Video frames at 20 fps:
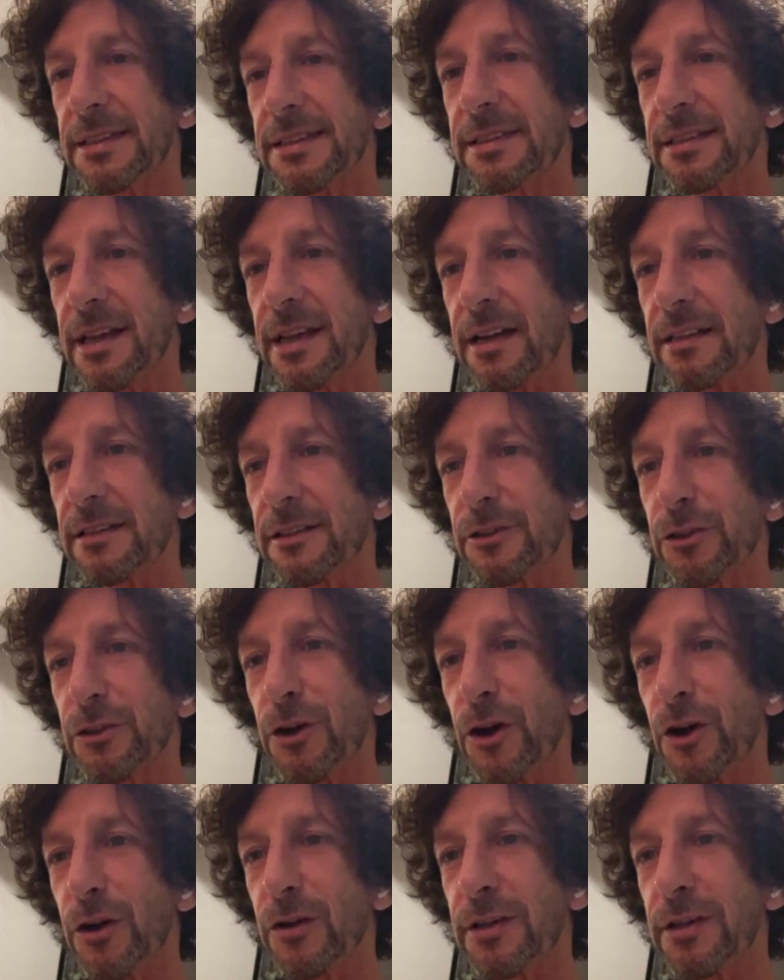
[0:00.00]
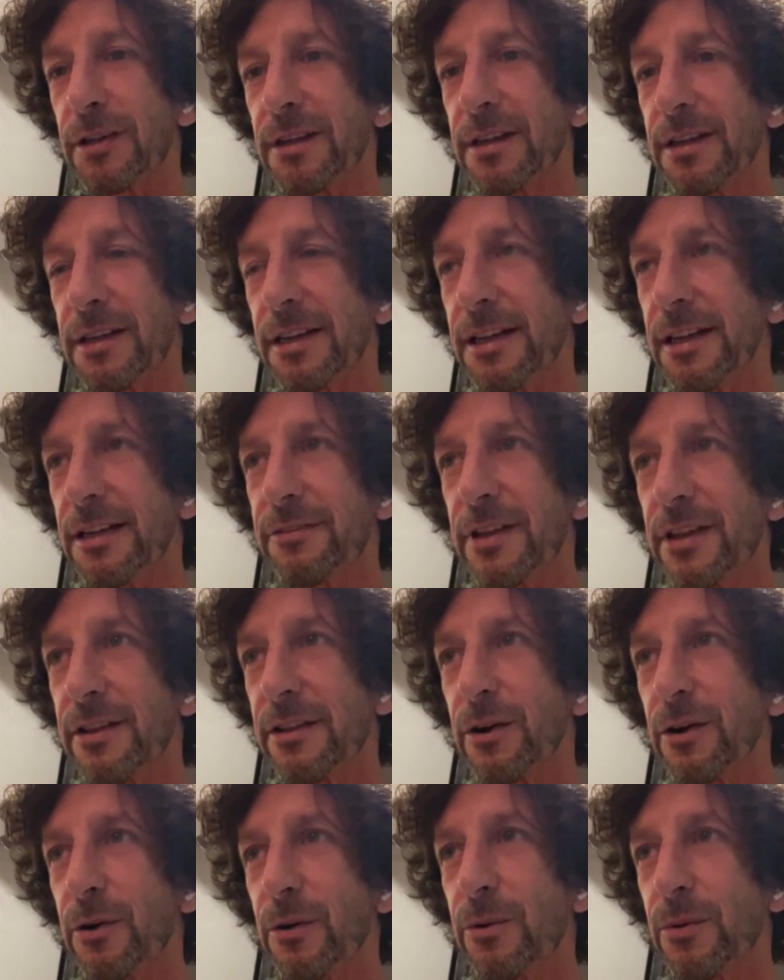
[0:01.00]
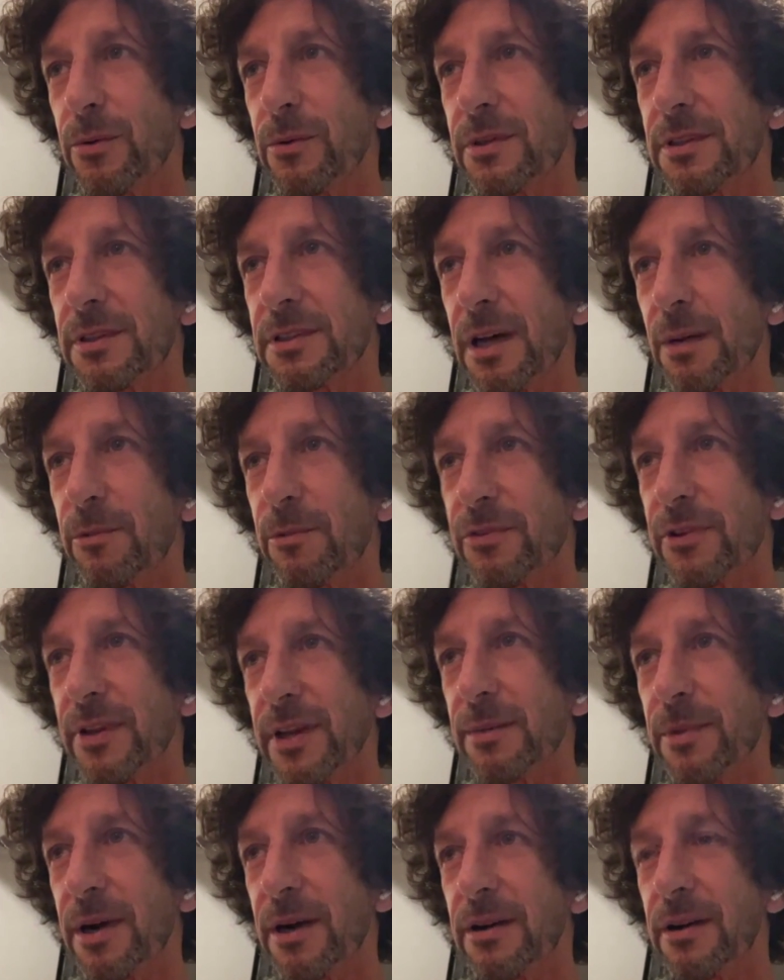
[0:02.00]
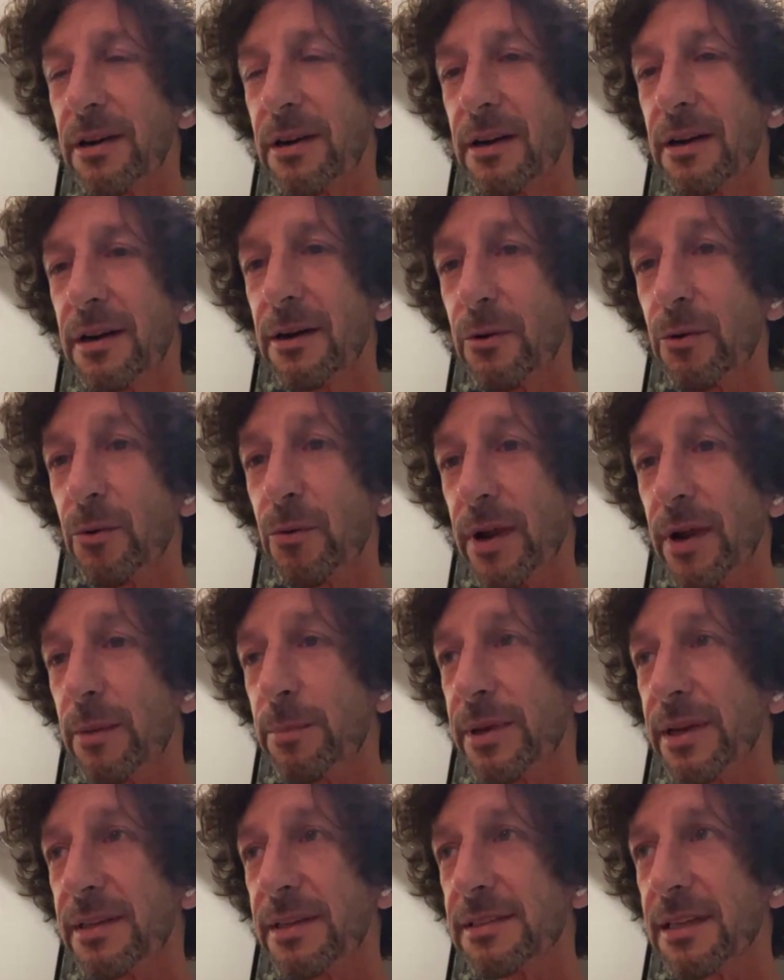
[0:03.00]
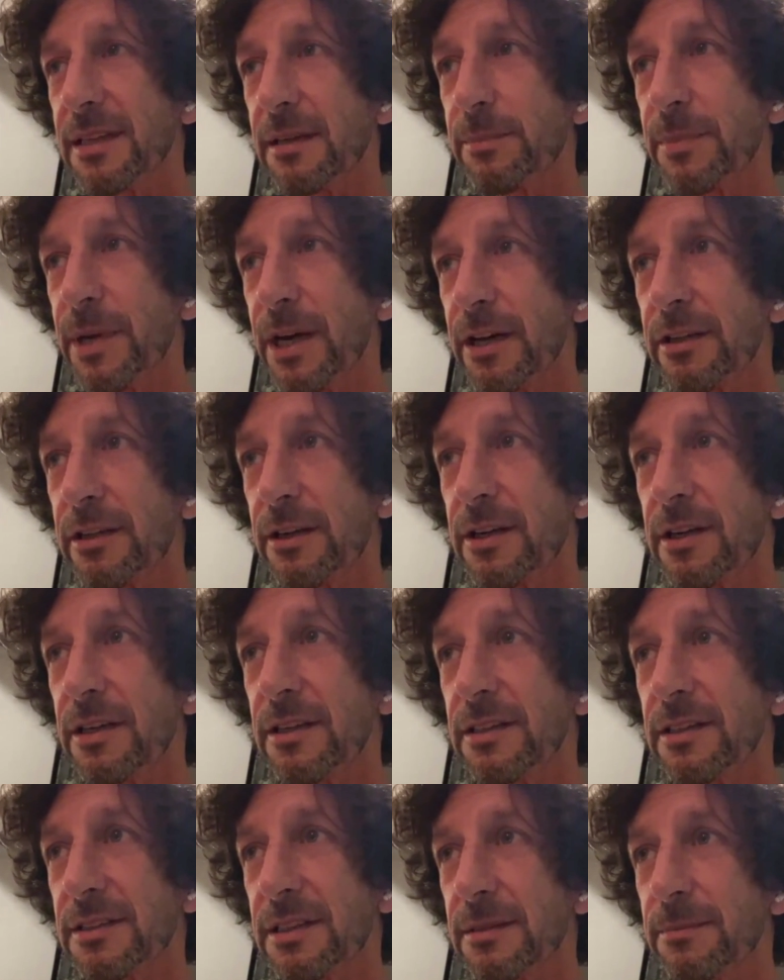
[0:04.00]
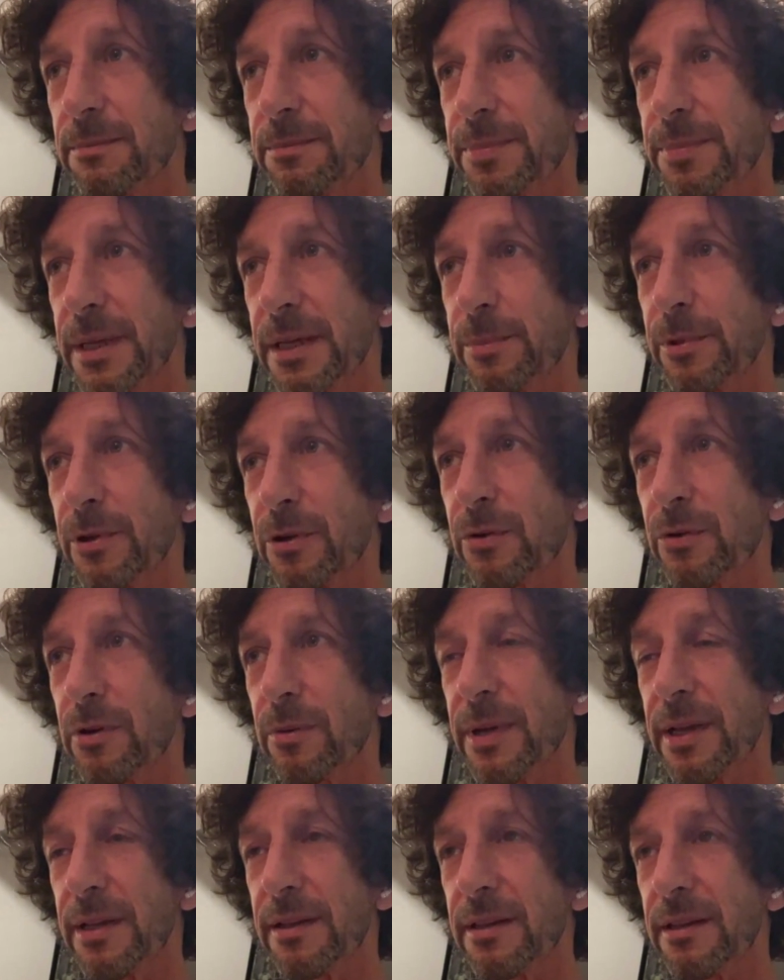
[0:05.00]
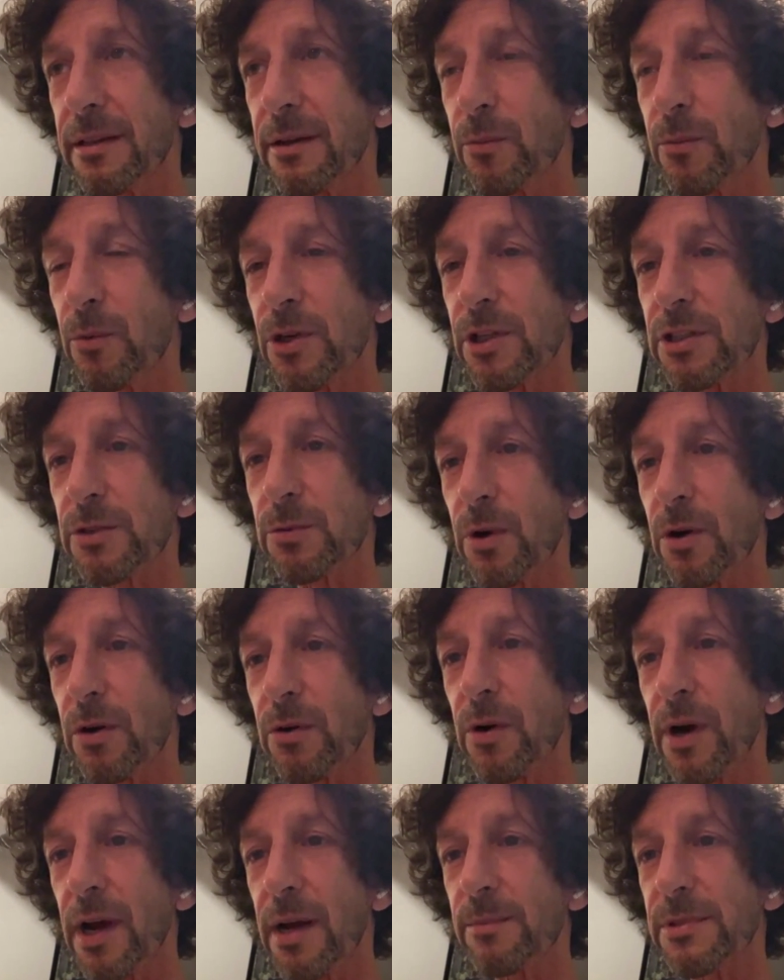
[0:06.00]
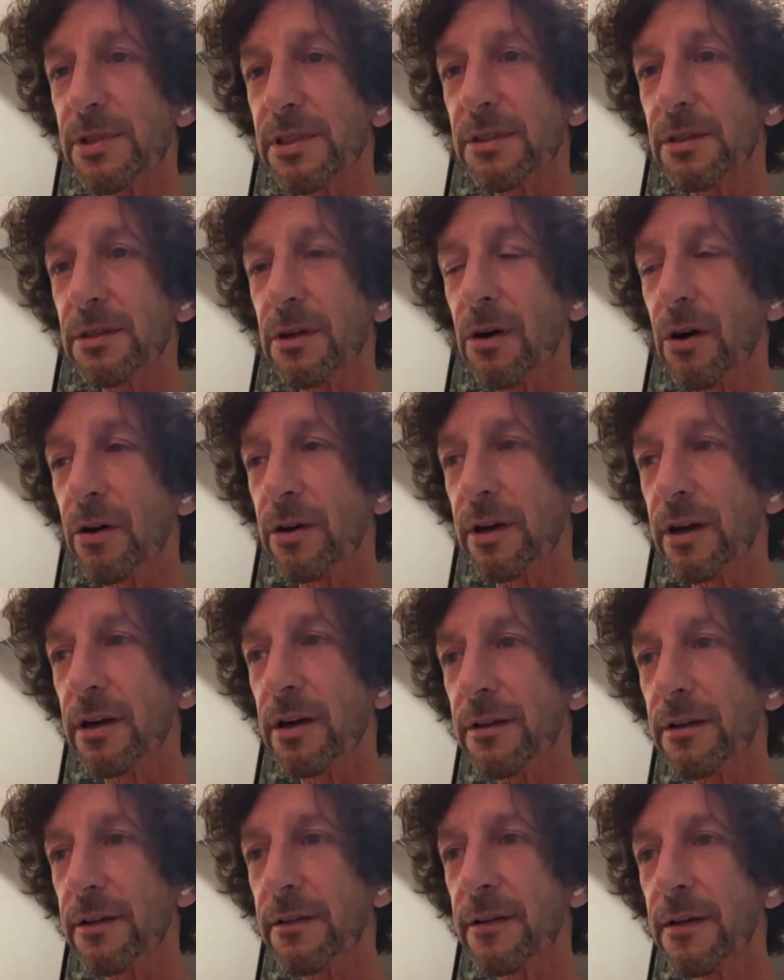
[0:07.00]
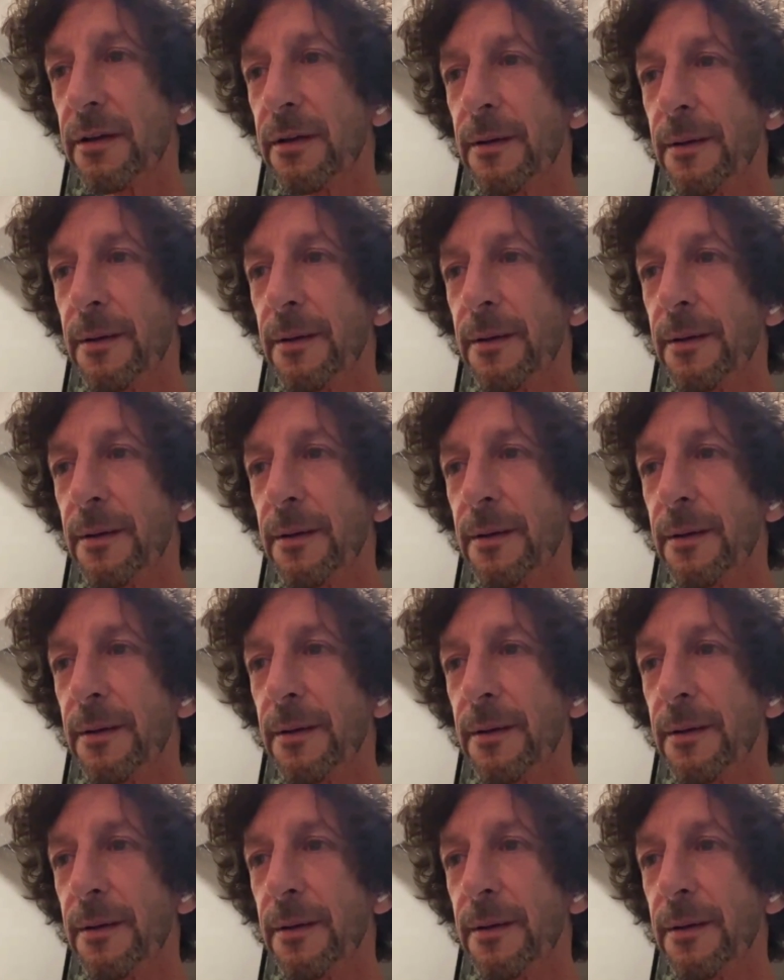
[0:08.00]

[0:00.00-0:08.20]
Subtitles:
as the underdog, even though some of them are rapists and murderers and people who commit the worst war crimes on earth.